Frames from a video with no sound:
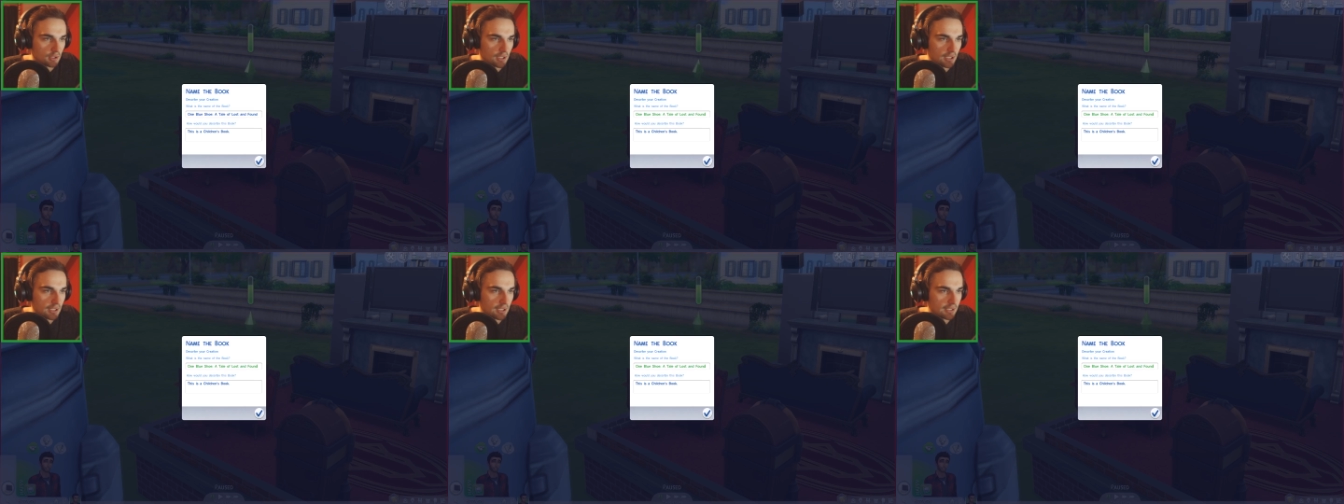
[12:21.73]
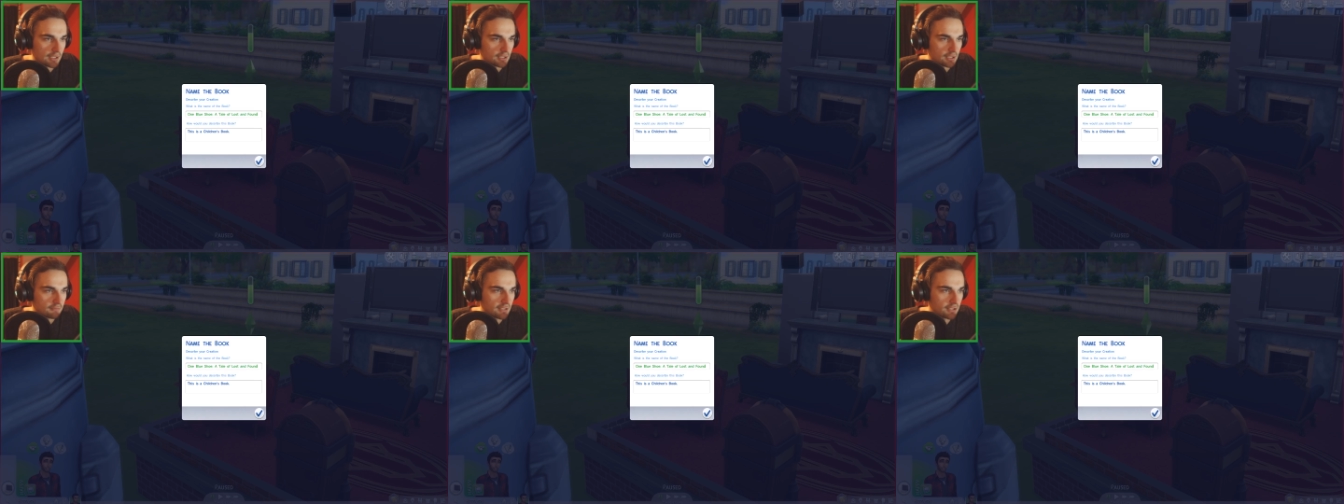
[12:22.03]

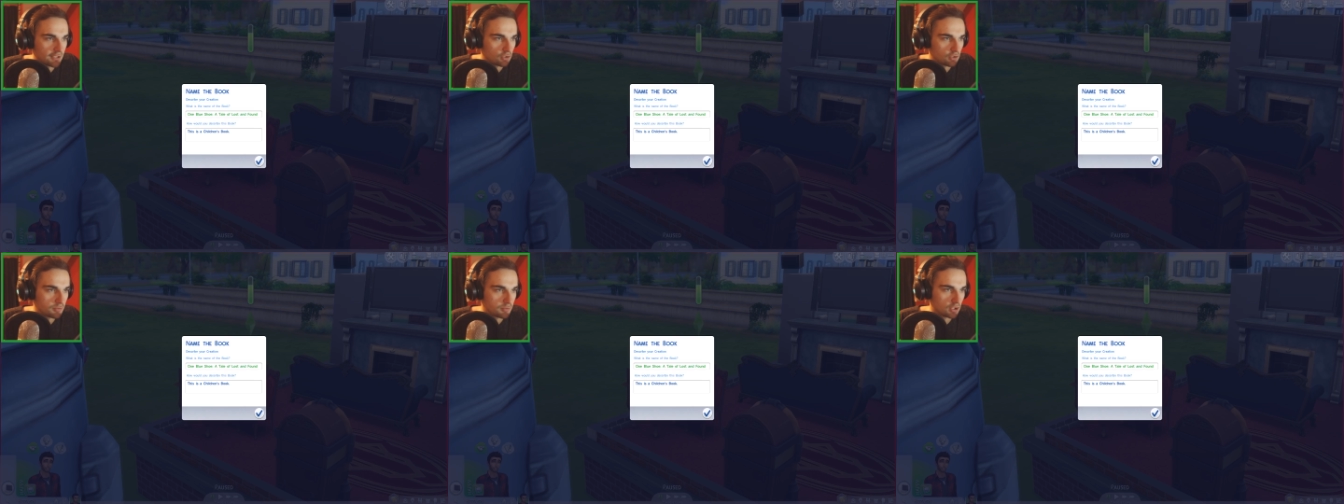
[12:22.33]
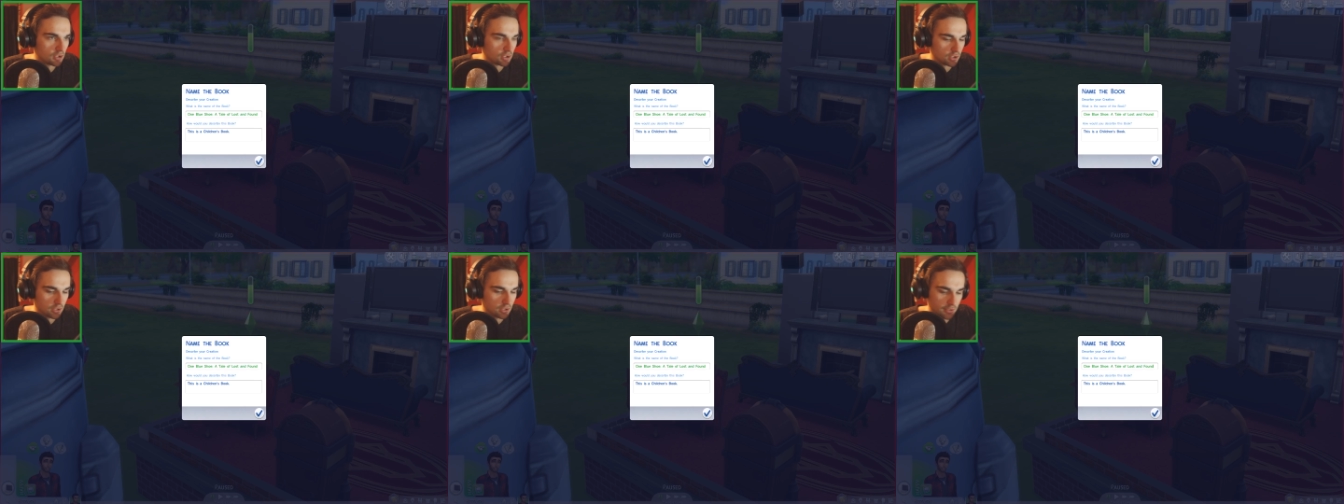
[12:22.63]
I'm going to write a new
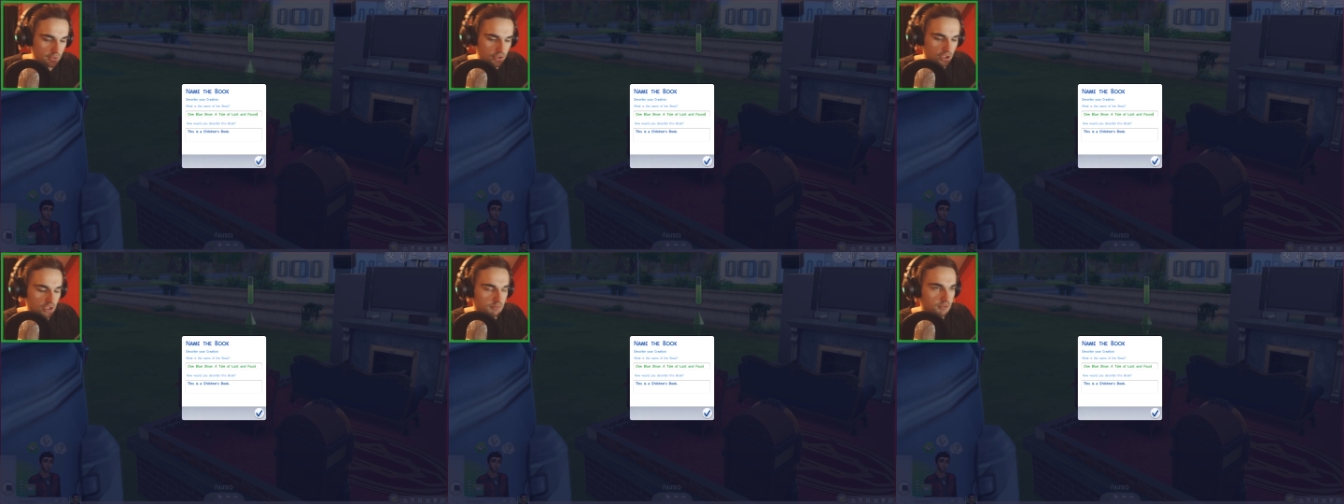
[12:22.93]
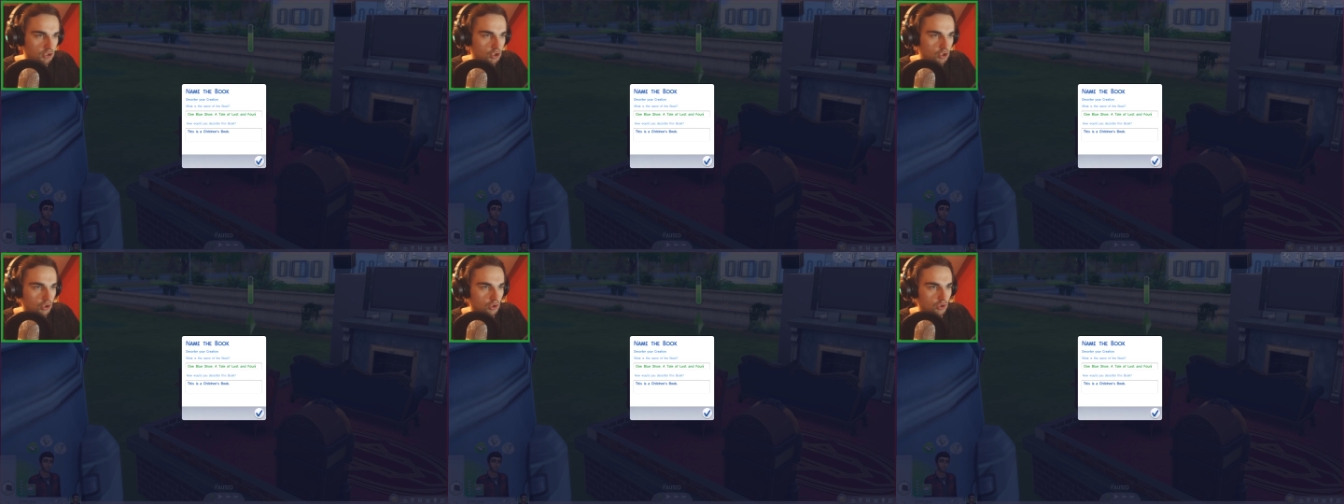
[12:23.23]
book. It's going
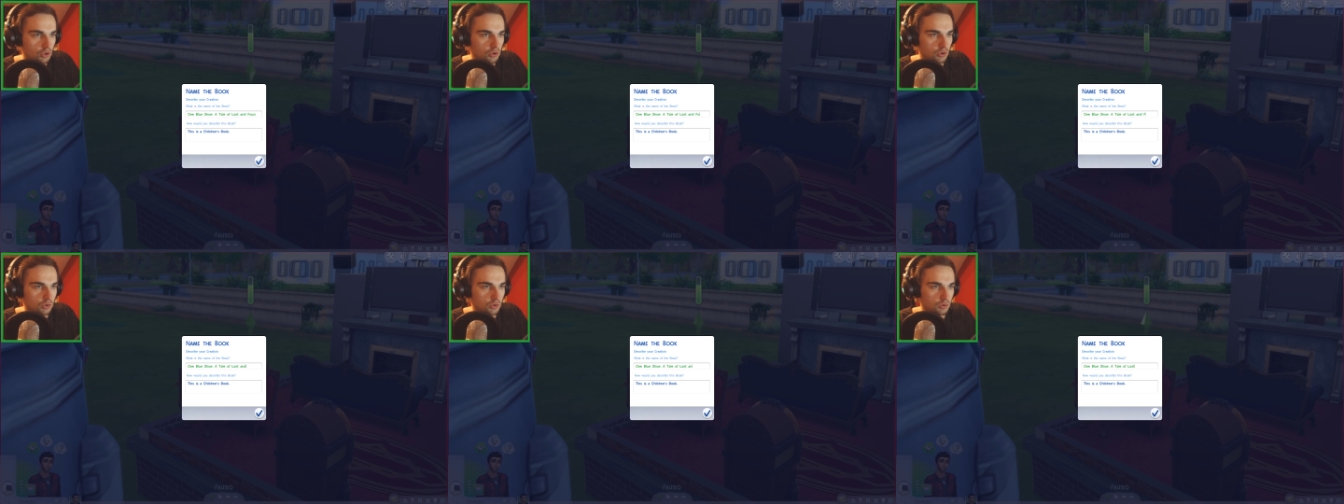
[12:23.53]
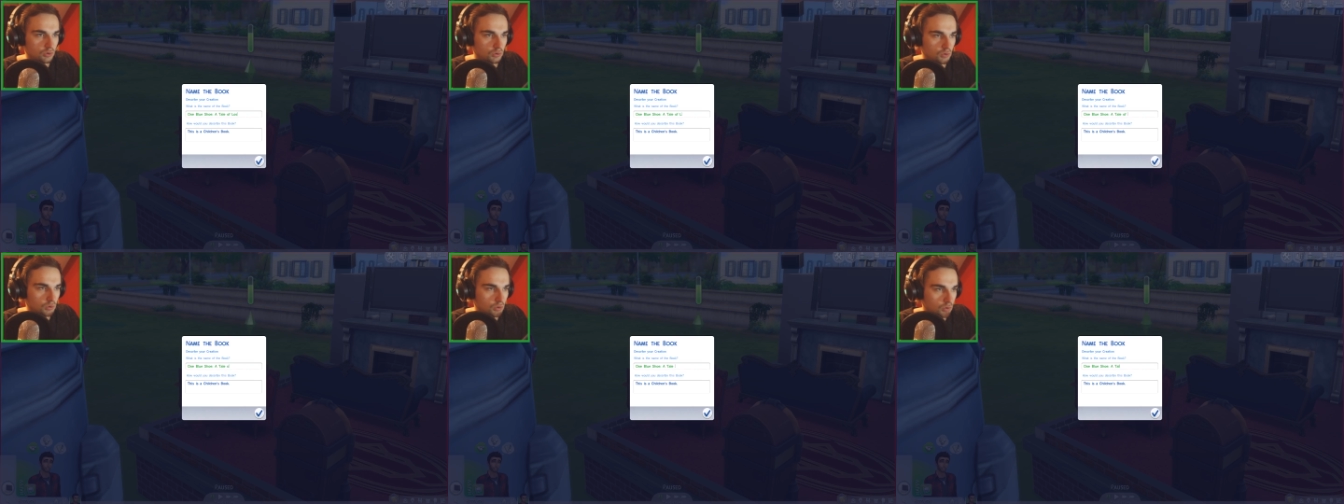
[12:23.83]
to be
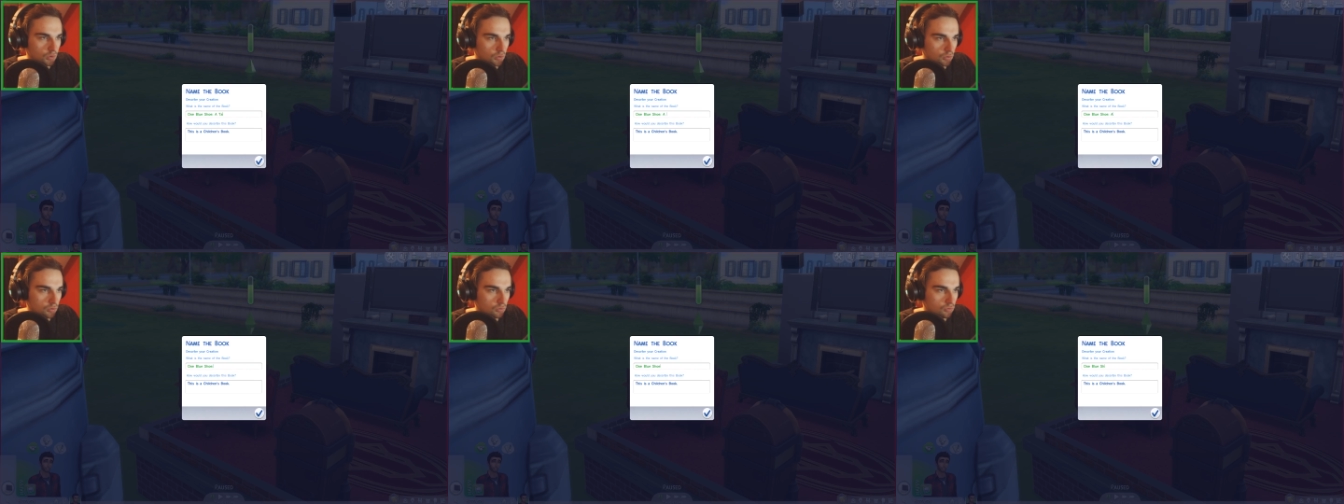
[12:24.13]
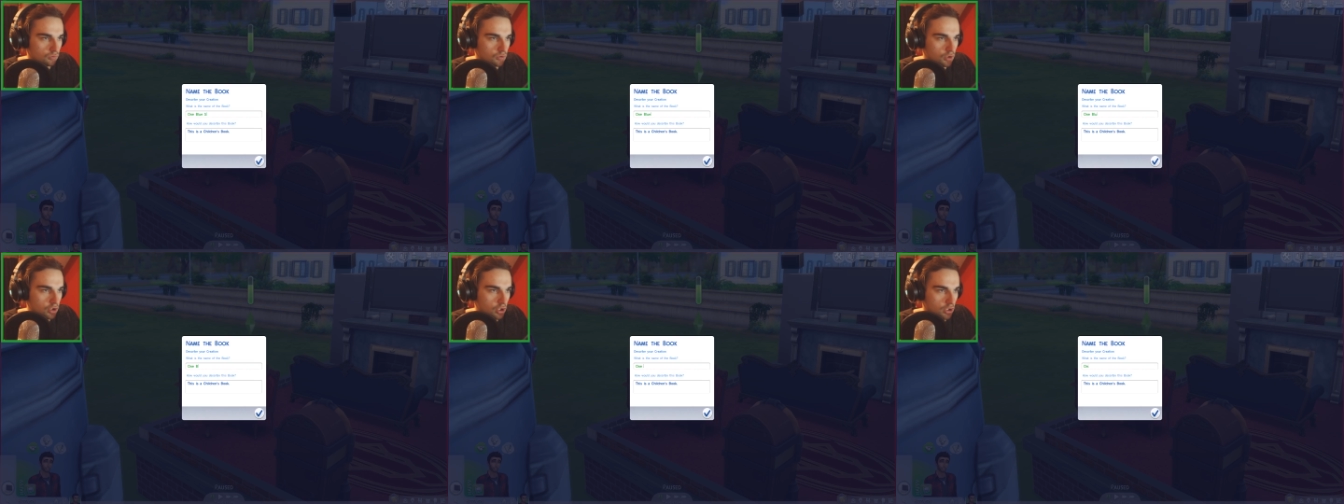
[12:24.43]

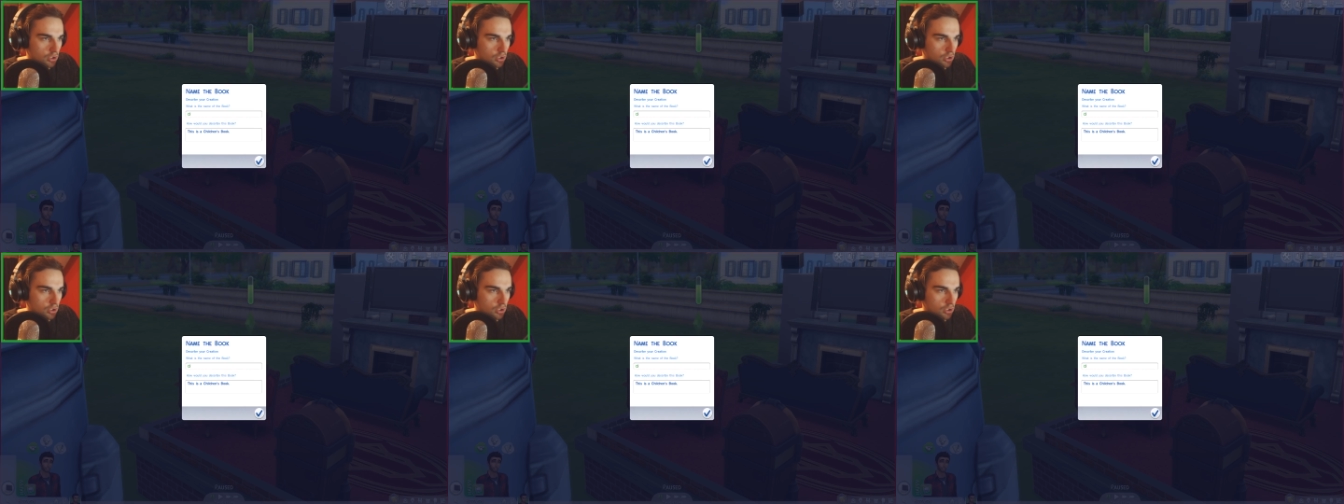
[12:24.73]
called...